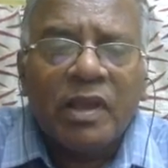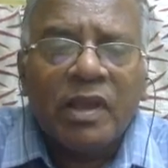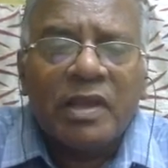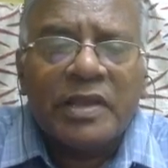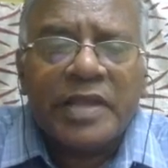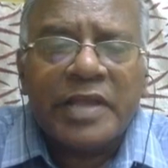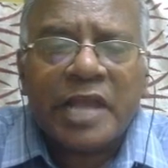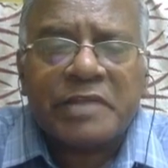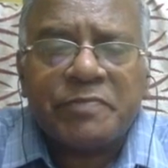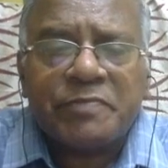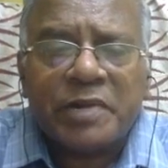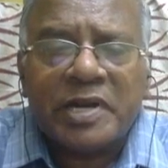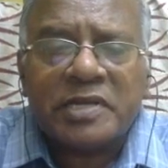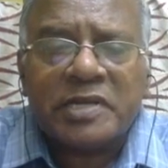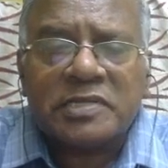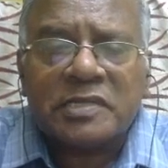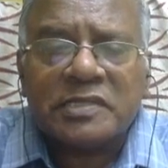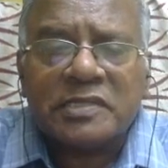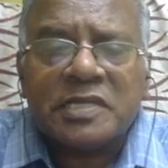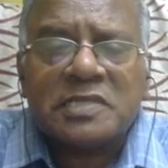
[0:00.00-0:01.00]

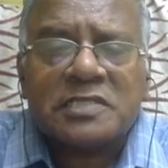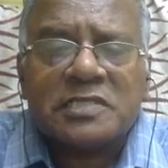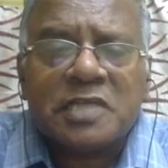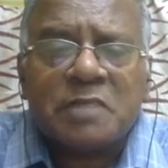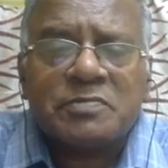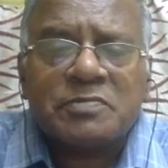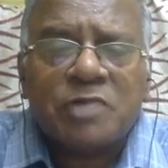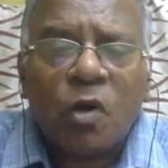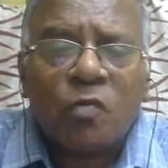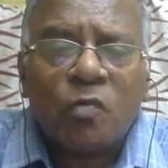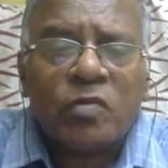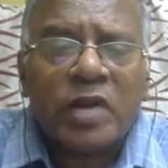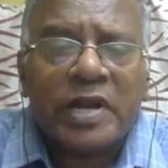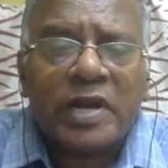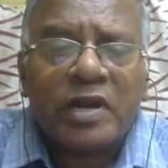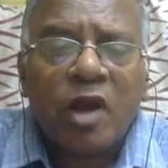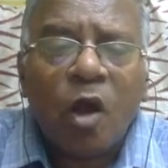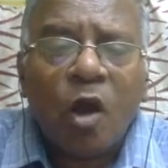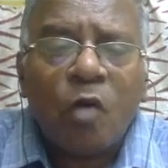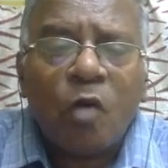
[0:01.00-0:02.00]
Explanation. These steps
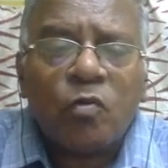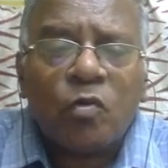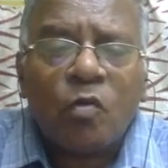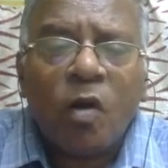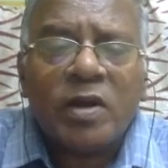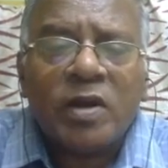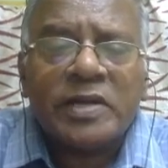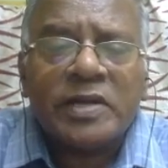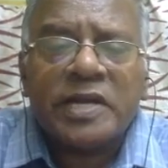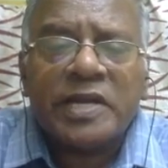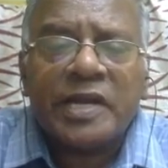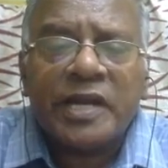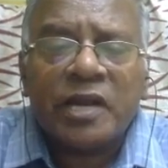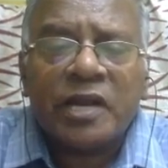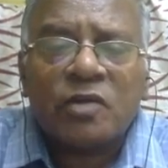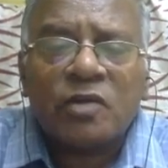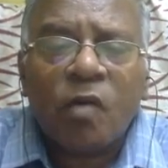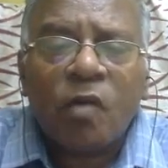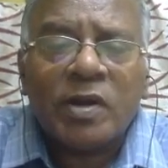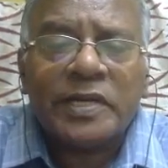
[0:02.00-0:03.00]
outline how
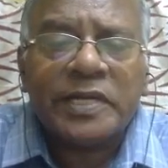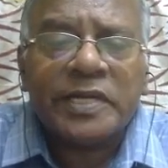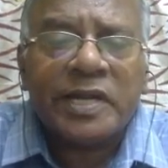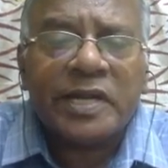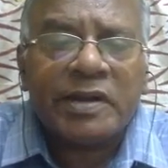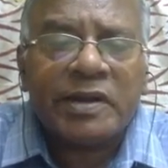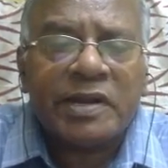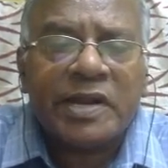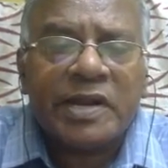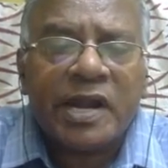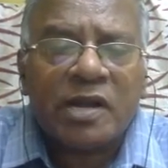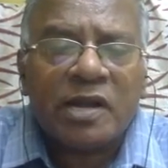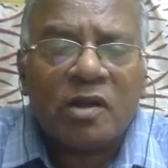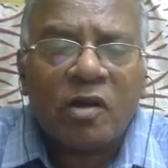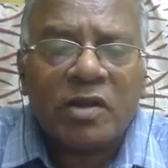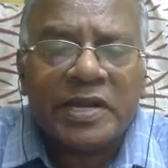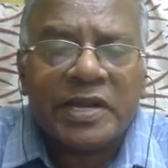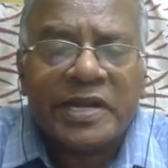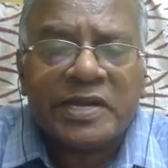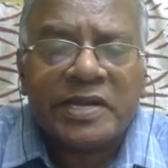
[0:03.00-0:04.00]
qualitative and quantitative data
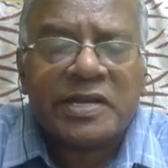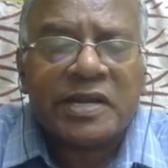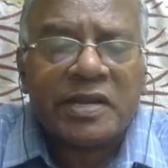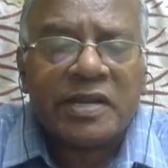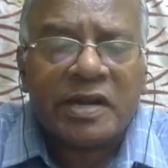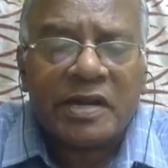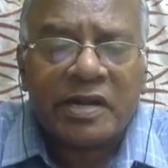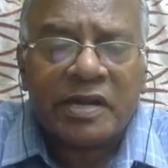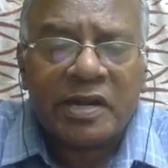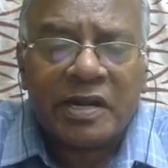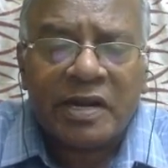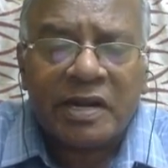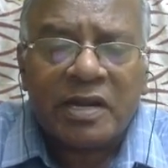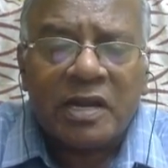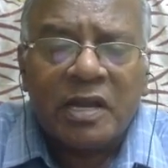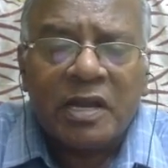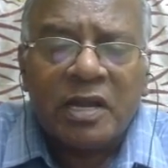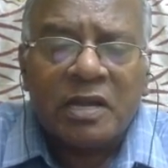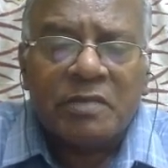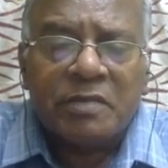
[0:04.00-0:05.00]
are integrated in
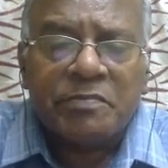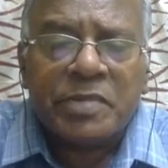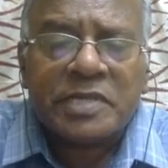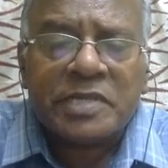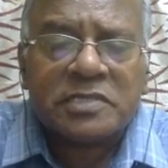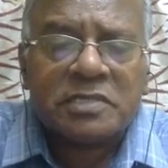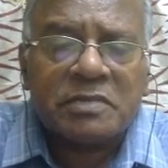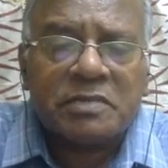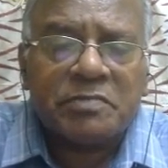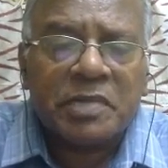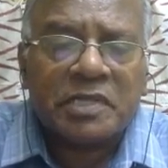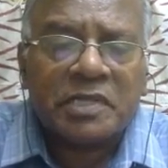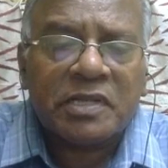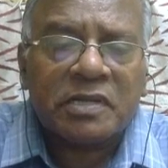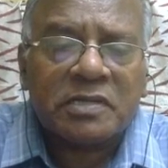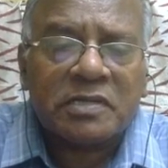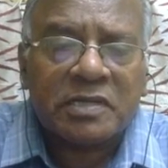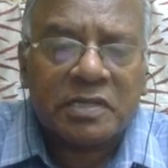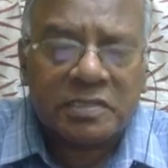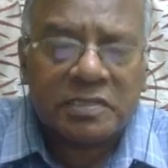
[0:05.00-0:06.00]
mixed
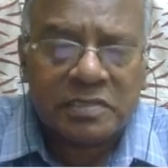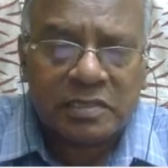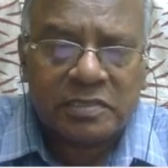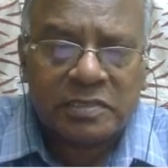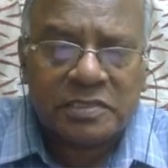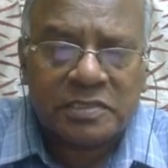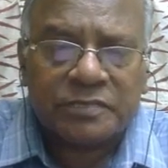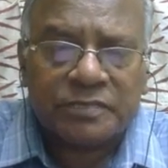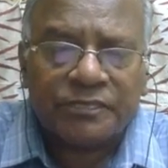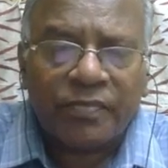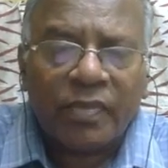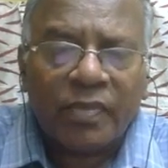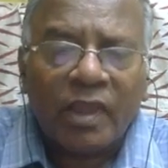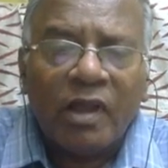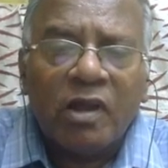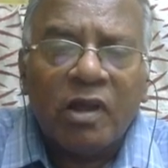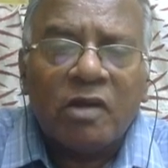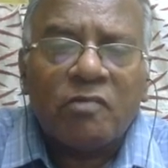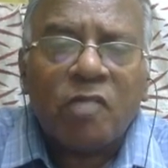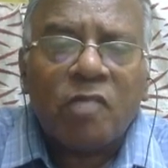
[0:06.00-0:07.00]
method research.
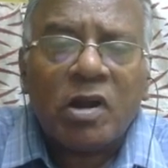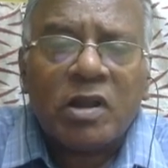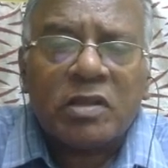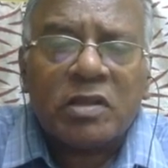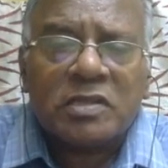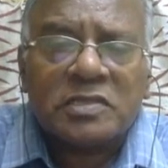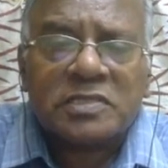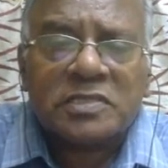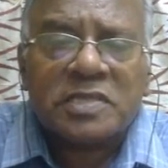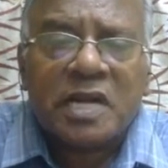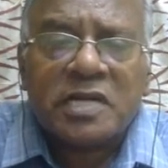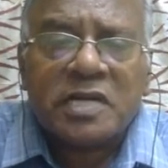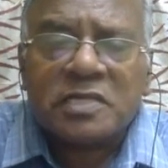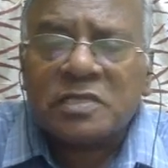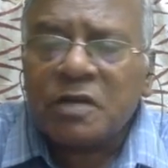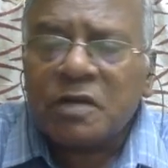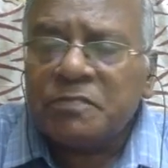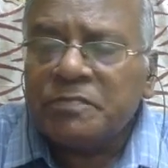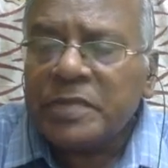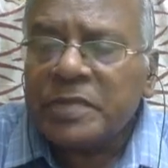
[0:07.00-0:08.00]
What are the
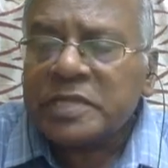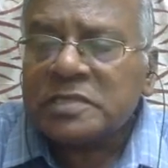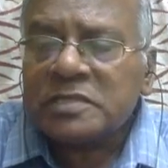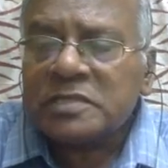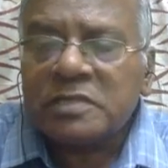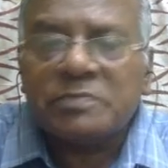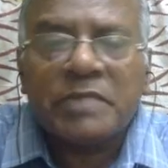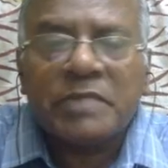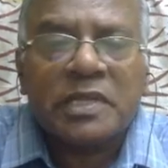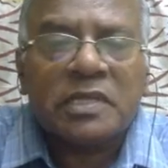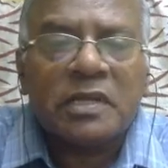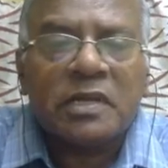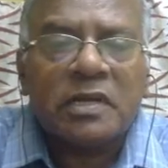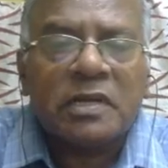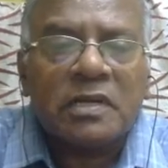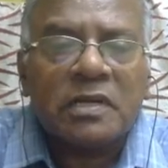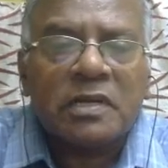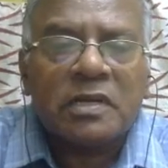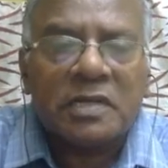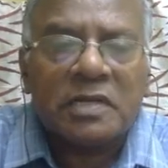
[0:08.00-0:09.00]
strengths of mixed
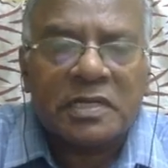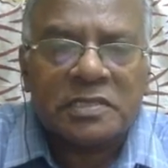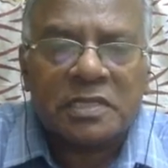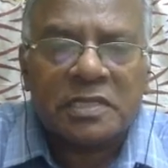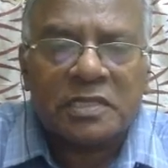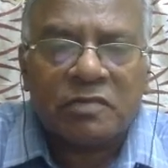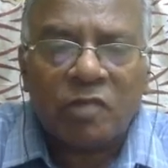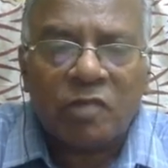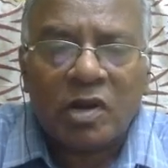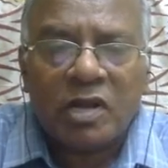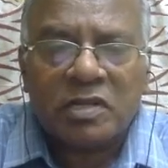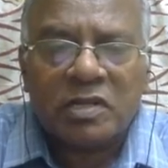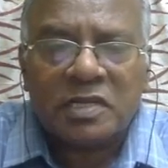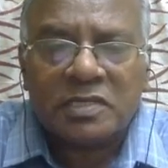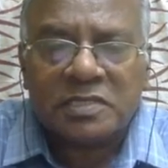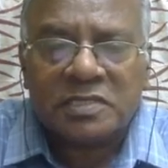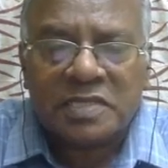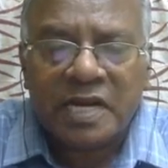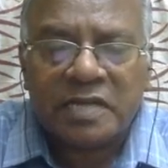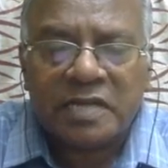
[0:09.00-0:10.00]
method research? What are the
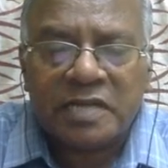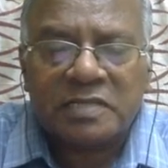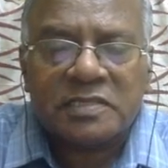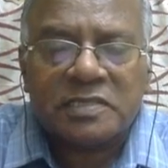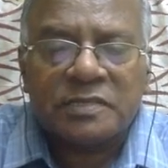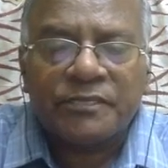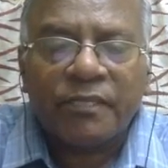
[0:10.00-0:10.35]
strengths?